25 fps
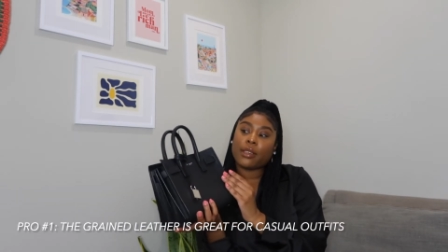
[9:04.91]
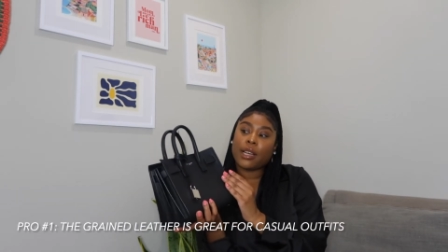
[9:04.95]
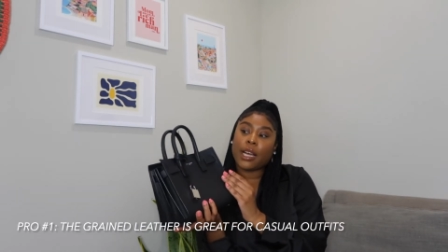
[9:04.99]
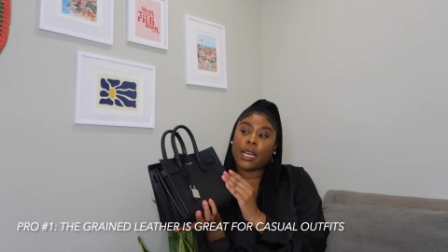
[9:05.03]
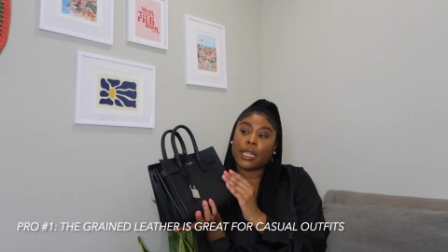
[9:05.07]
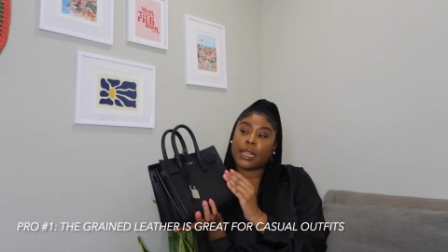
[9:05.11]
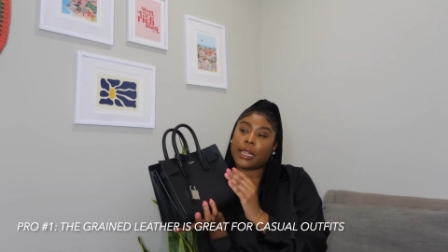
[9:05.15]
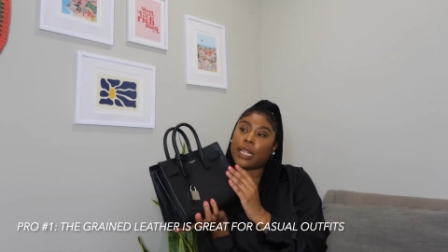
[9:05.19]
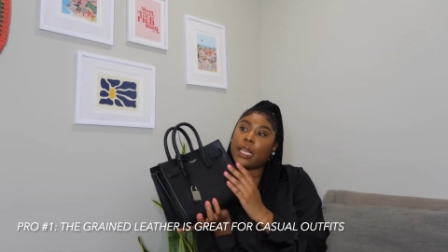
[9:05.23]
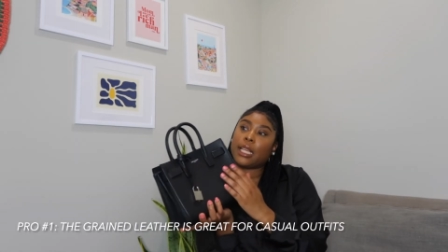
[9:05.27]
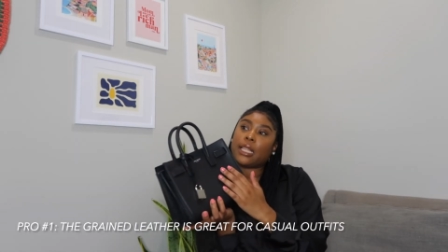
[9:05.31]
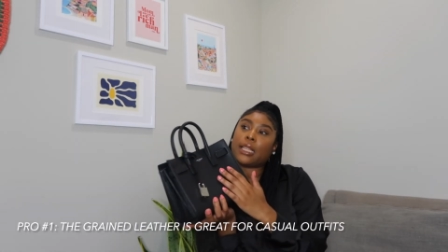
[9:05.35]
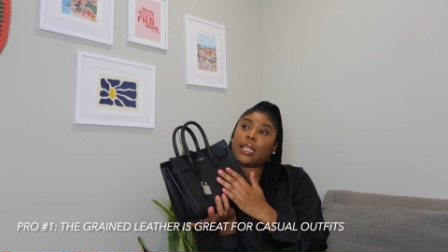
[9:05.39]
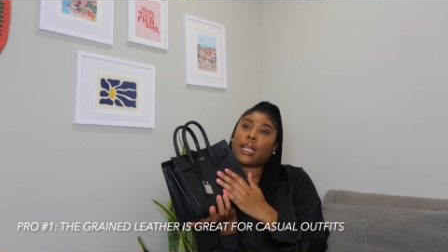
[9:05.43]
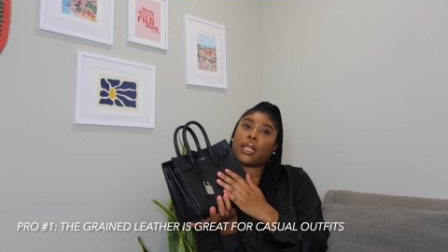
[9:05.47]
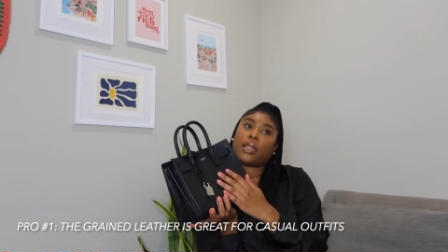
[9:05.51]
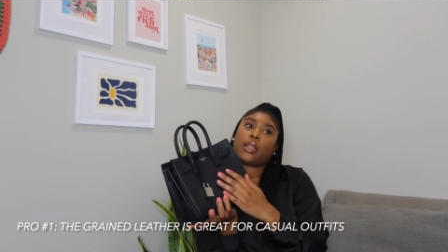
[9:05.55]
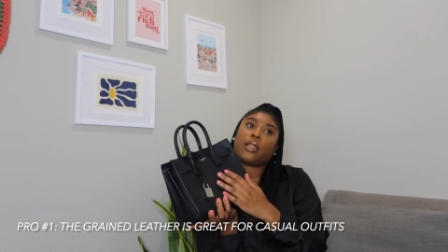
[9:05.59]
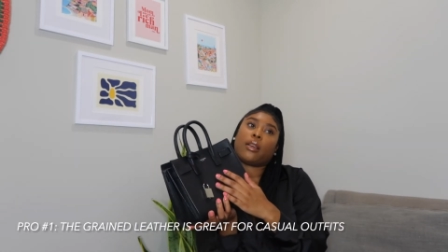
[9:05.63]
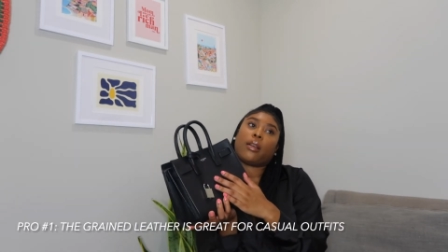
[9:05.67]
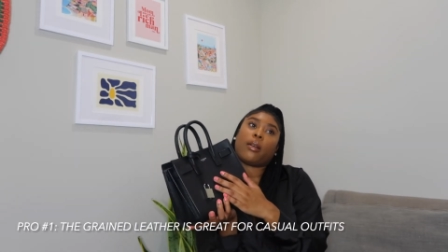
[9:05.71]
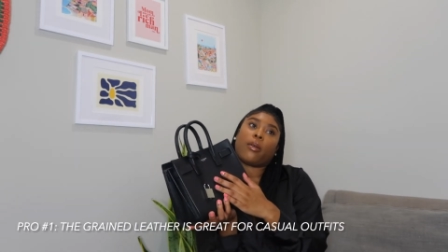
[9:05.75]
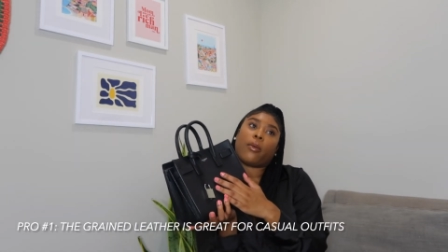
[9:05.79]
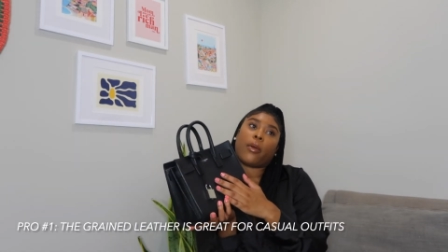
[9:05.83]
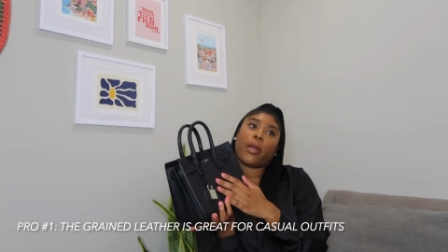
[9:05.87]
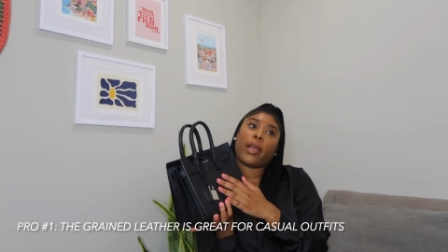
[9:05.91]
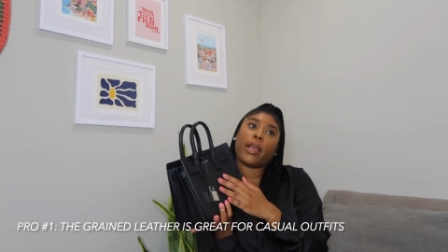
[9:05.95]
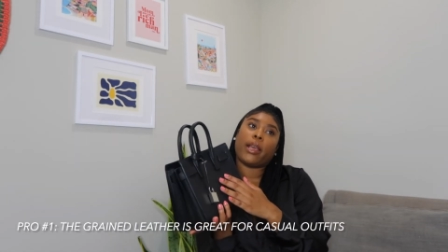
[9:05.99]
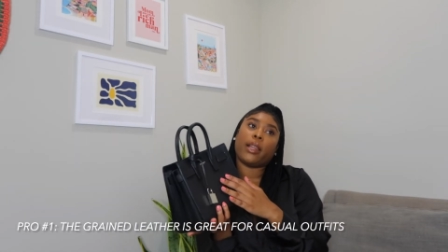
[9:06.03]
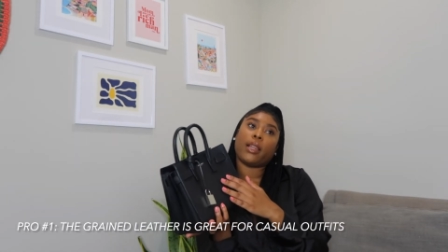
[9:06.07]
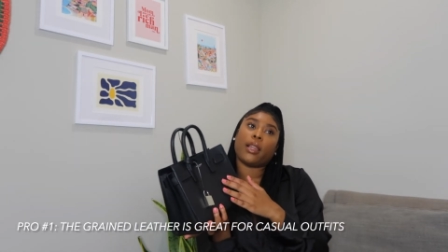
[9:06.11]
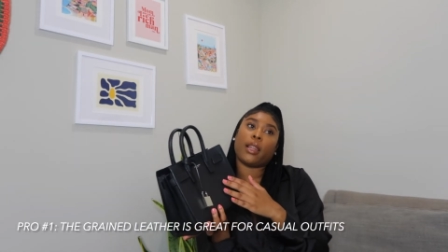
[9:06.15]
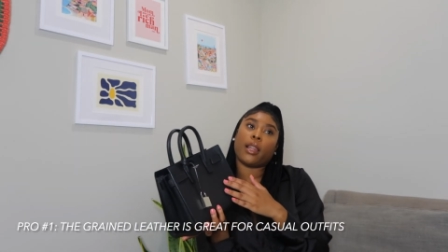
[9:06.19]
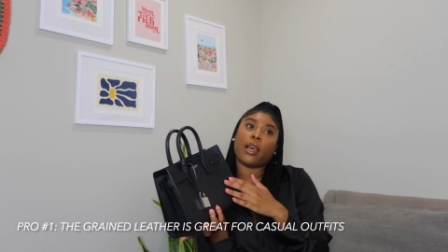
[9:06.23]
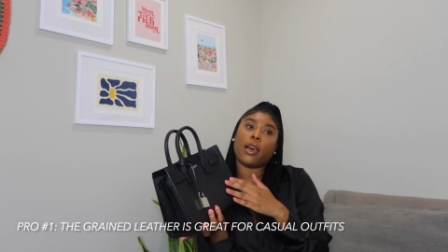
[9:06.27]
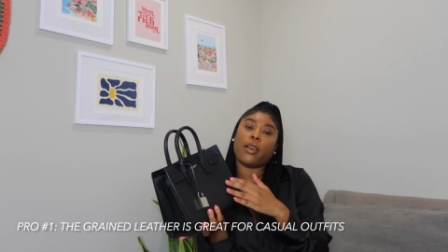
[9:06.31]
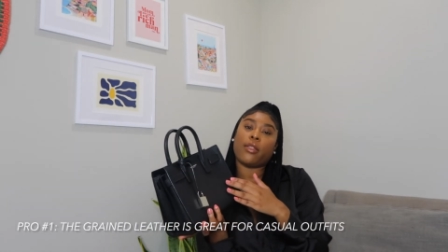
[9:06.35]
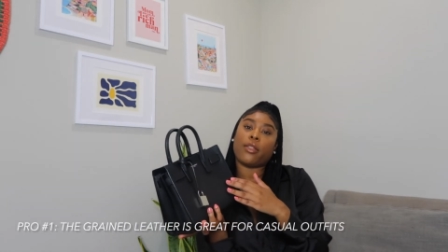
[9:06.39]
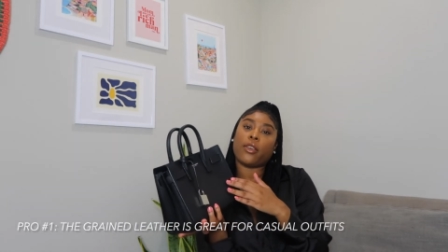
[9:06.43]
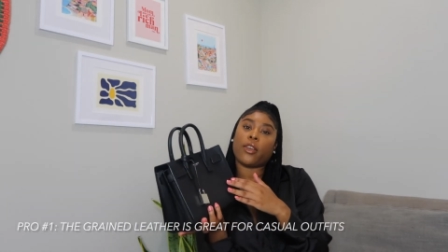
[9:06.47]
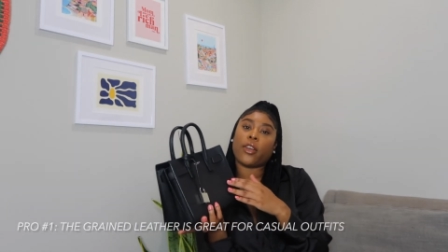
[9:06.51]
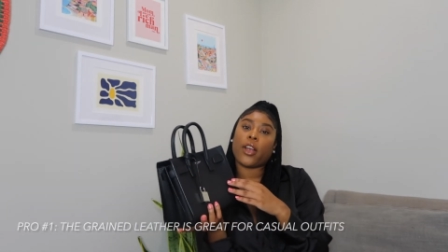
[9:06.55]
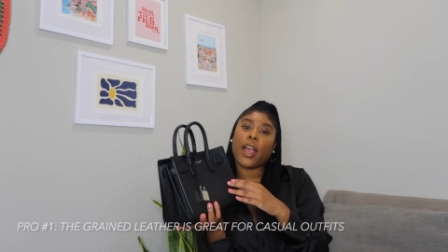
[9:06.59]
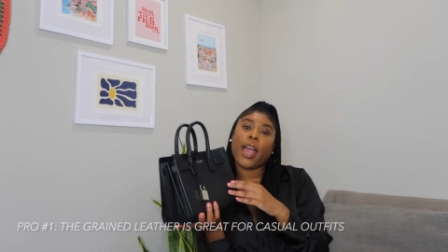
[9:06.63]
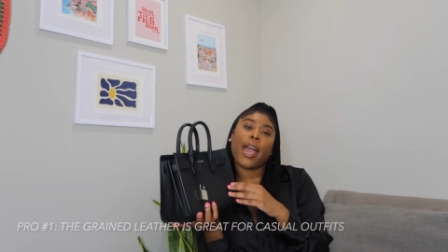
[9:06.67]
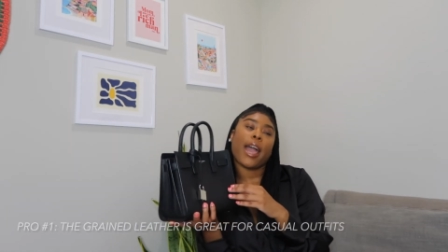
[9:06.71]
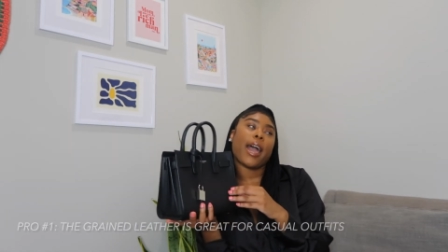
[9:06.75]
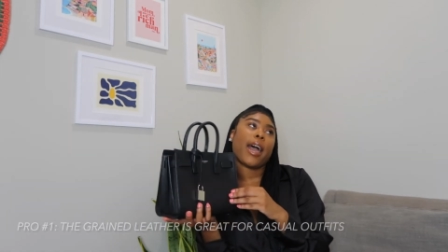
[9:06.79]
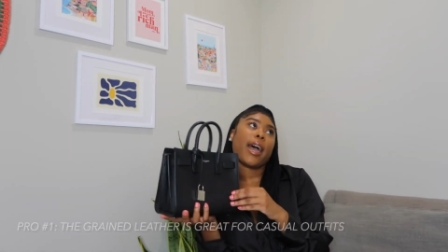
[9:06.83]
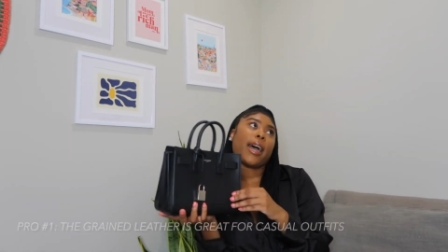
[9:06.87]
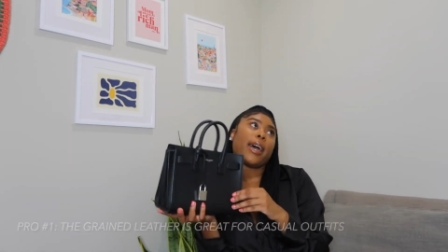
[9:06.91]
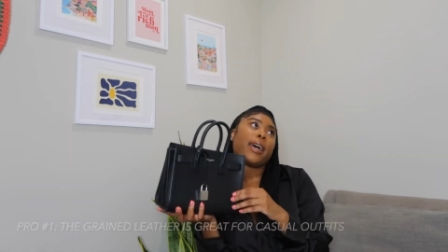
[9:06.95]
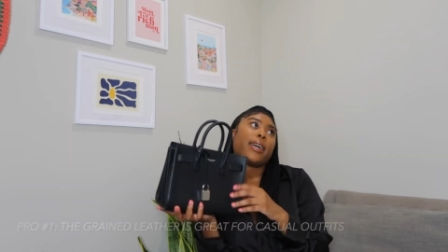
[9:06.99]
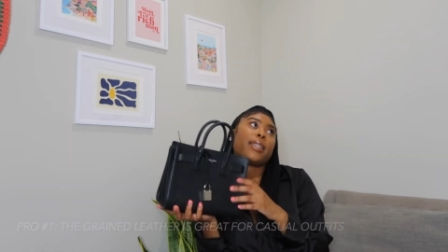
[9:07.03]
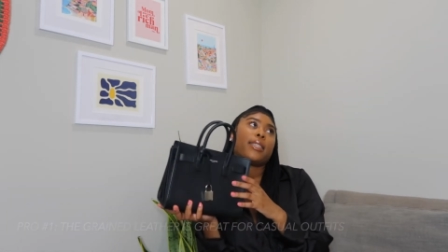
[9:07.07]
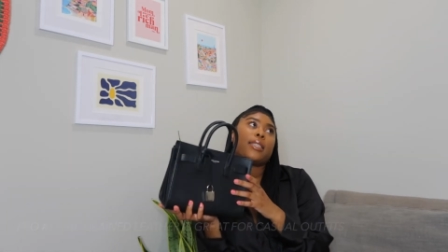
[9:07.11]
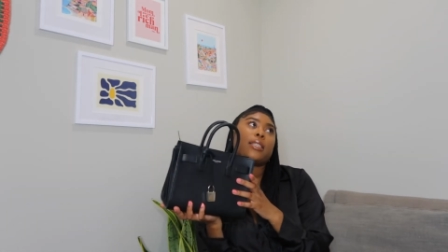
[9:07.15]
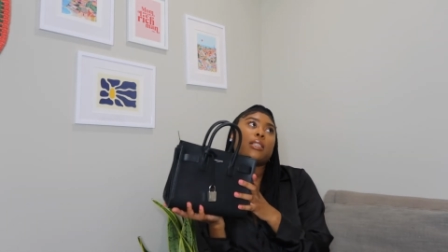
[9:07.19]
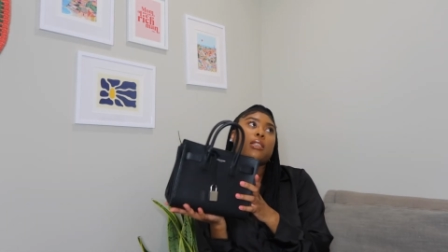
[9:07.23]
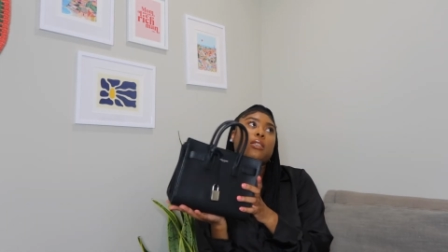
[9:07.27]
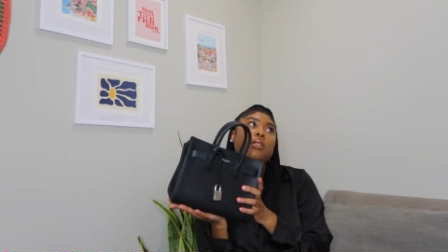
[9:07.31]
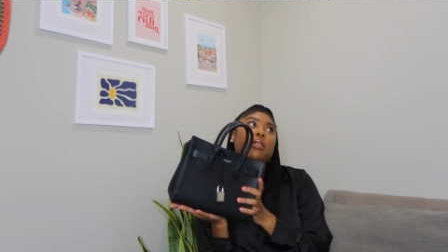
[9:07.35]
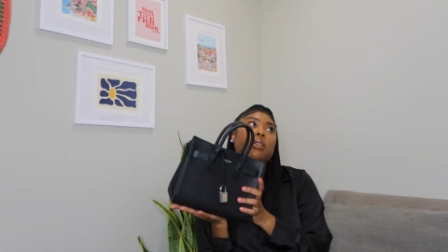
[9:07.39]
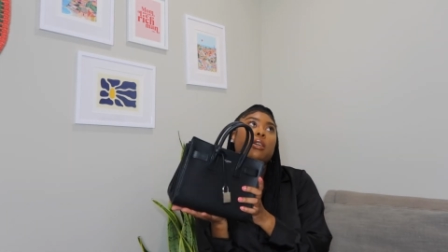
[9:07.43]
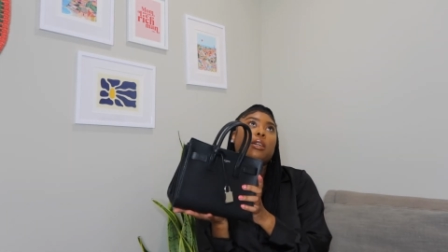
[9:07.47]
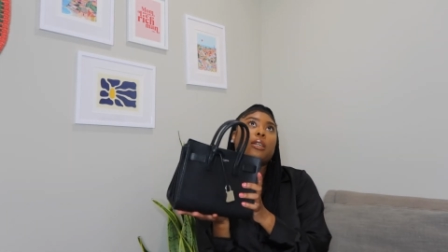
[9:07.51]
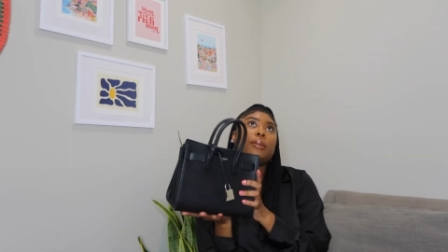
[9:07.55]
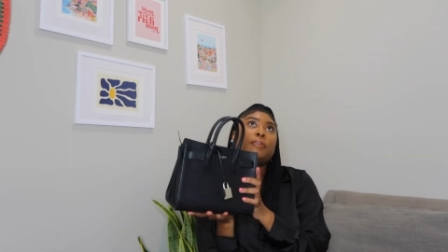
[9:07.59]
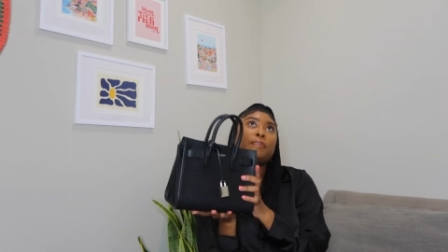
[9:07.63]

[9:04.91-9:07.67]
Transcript: I think that the grained leather adds